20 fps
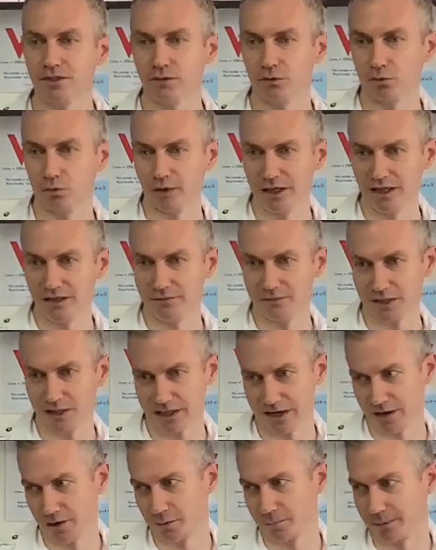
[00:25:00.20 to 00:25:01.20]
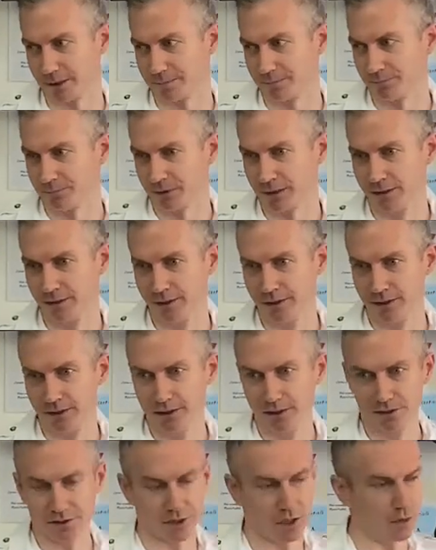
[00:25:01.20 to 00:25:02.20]
the Reeves terrapin.
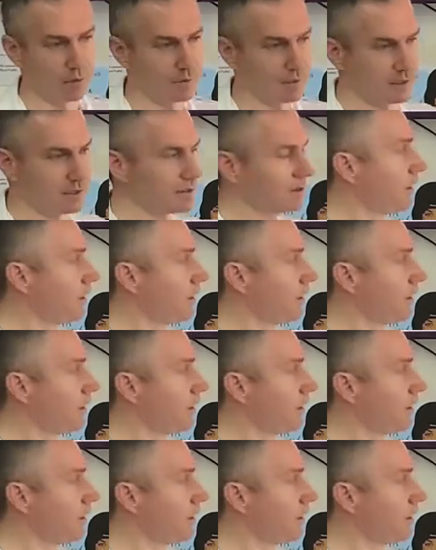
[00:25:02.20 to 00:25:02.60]
So this is